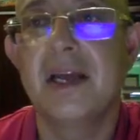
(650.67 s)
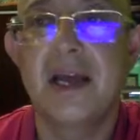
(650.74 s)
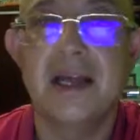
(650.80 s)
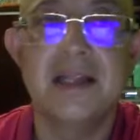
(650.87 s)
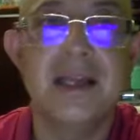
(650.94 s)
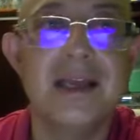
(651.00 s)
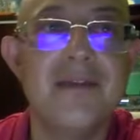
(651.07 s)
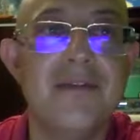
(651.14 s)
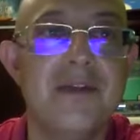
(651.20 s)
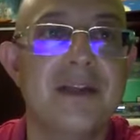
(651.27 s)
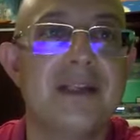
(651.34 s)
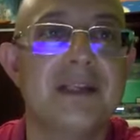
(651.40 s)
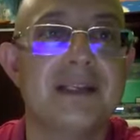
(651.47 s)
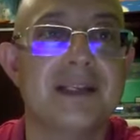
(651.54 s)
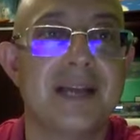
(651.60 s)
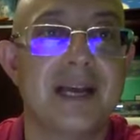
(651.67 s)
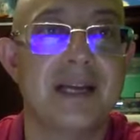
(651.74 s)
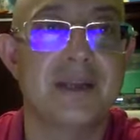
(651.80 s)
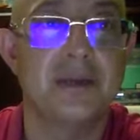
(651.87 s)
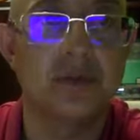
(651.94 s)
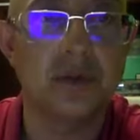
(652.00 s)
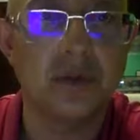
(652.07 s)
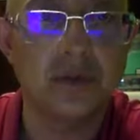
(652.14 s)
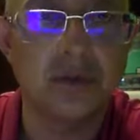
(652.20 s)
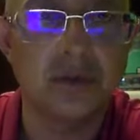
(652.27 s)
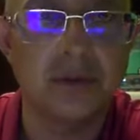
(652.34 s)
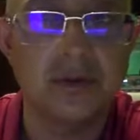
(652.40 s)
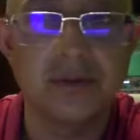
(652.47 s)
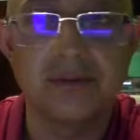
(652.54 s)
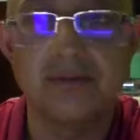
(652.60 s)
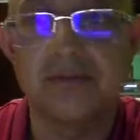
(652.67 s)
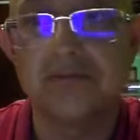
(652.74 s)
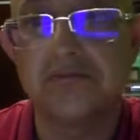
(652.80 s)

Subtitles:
and if he decides to talk to you,